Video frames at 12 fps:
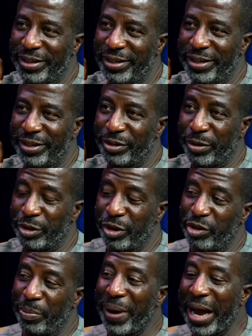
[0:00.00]
So he was going to
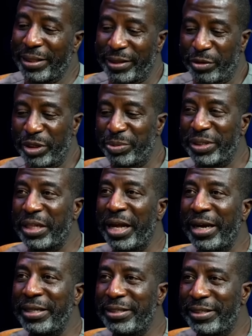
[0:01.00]
pack the Christmas
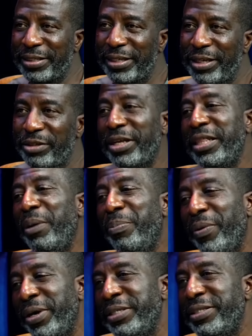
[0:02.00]
lights. So at that
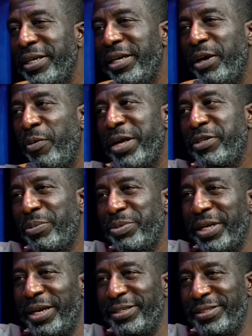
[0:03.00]
point, he went
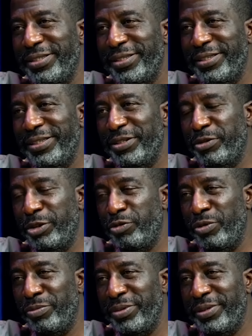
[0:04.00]
upstairs to his room.
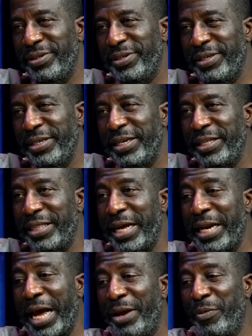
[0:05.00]
Then
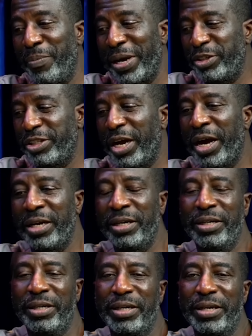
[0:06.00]
my son,
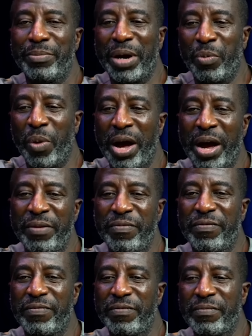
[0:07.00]
my wife,
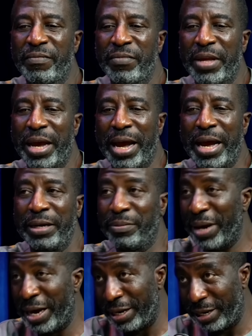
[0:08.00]
and
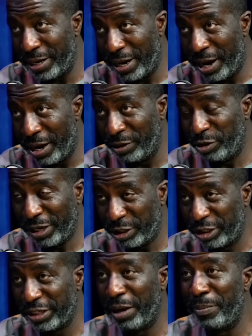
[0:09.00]
my aunt, who had just
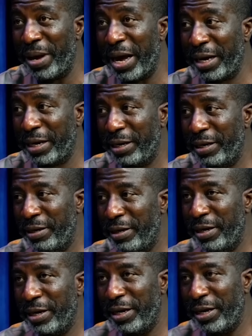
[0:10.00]
come back,
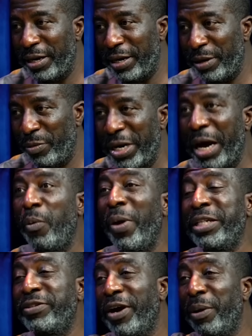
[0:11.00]
we now went
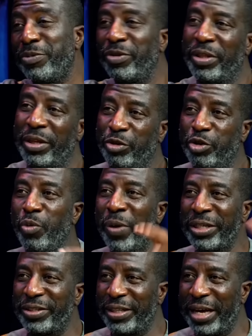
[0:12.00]
up to the 2 wings
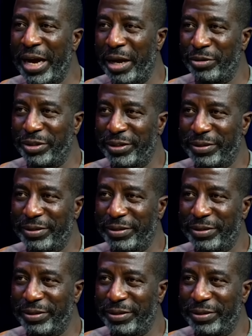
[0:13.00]
of the house.